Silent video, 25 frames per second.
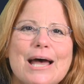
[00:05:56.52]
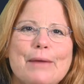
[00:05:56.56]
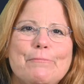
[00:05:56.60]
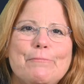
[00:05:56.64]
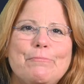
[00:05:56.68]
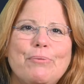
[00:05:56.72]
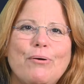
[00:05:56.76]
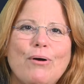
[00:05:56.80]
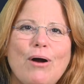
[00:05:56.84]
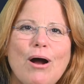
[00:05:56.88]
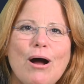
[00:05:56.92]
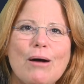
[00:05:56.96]

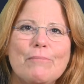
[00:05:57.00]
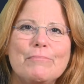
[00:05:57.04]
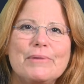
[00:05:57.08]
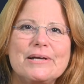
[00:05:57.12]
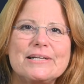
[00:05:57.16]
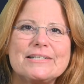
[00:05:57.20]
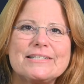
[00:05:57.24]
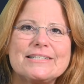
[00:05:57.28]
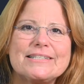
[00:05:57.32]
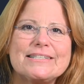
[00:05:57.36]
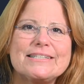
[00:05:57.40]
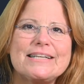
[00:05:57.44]

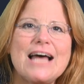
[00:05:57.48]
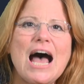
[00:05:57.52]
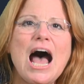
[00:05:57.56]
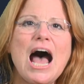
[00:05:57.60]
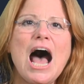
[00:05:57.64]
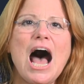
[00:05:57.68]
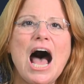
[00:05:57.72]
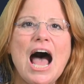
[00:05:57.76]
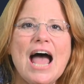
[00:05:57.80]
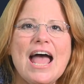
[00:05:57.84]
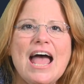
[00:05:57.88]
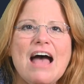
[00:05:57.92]
promised,
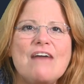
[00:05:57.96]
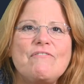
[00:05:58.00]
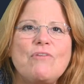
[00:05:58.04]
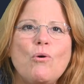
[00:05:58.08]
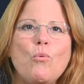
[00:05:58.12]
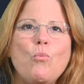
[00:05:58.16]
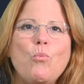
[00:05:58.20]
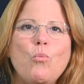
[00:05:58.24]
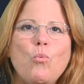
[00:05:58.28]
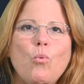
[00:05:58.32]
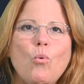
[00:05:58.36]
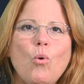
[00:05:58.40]
I have a
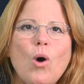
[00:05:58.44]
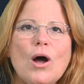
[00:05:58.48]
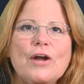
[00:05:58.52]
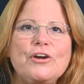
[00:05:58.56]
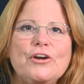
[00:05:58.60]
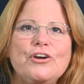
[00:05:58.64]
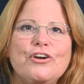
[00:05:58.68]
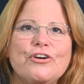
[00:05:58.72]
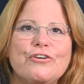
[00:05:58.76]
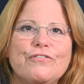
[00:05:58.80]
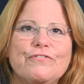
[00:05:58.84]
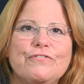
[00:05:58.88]

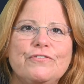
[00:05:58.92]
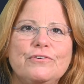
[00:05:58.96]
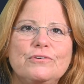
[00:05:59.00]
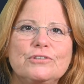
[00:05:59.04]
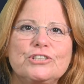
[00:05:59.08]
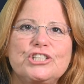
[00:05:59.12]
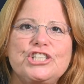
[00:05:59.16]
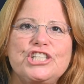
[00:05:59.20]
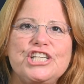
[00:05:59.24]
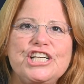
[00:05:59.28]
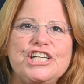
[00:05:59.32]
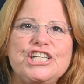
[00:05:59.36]

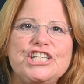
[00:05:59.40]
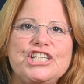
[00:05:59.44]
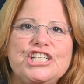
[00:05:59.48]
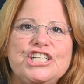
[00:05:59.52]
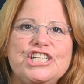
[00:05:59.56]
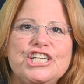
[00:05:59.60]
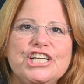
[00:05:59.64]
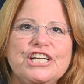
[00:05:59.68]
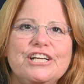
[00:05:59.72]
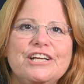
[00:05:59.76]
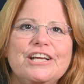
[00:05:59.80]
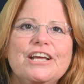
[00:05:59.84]
wonderful cheat
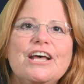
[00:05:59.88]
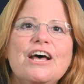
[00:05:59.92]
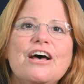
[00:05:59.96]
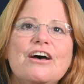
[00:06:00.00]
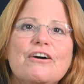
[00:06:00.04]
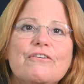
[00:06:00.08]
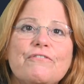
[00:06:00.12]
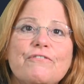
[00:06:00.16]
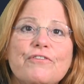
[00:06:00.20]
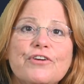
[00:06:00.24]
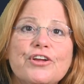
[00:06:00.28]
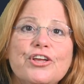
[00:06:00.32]
sheet
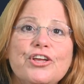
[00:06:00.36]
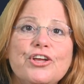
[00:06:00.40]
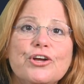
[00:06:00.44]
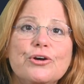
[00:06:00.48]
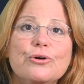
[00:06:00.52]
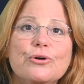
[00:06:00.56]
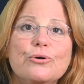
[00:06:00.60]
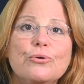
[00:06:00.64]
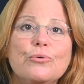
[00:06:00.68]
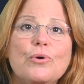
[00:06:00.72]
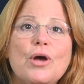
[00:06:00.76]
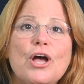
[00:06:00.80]
for
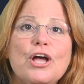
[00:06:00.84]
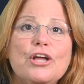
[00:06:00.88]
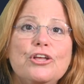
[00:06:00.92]
you.